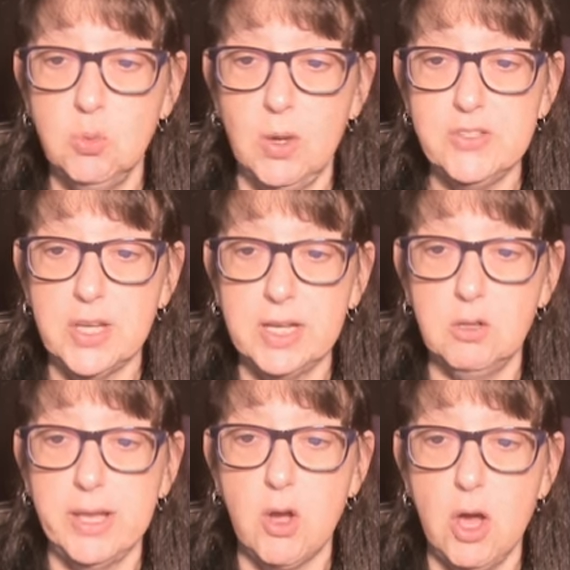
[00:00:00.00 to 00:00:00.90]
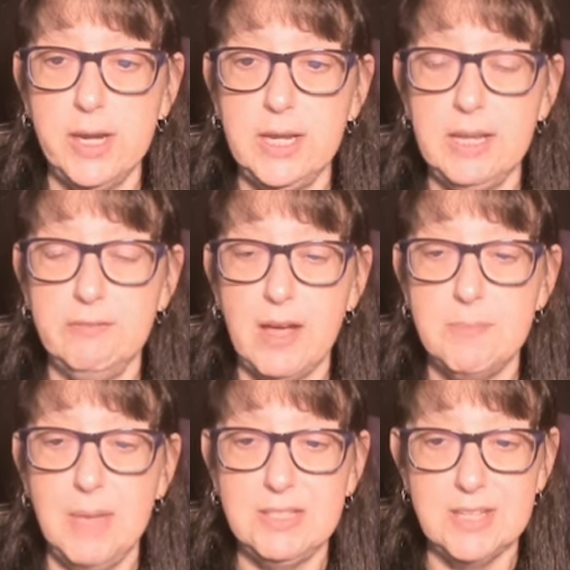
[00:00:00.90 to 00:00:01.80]
once I click on it, if I
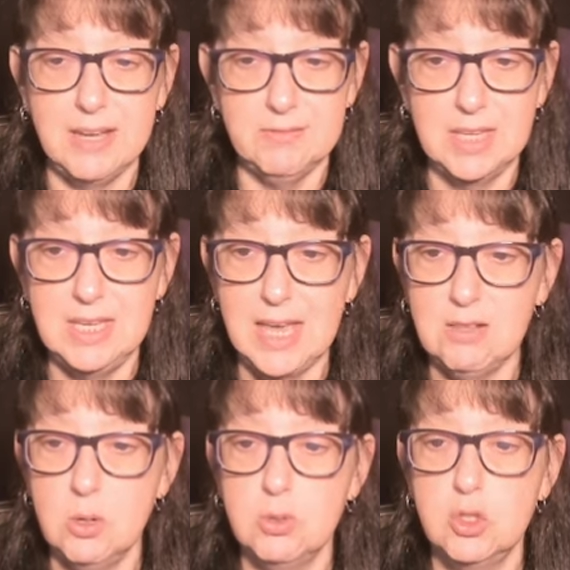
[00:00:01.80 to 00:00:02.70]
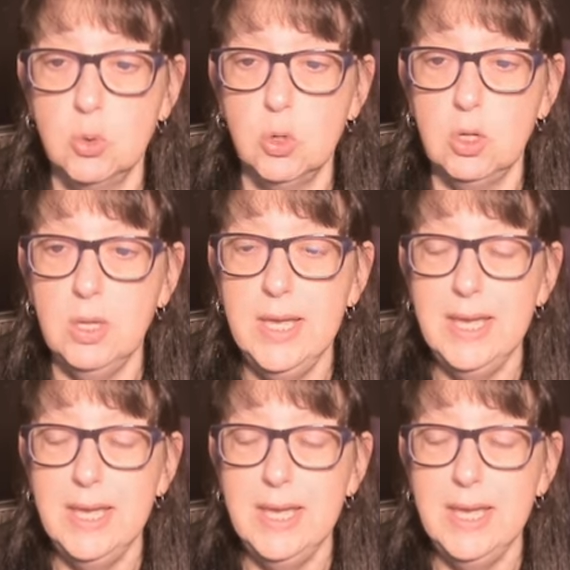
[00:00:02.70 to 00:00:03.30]
meant to have the yellow tool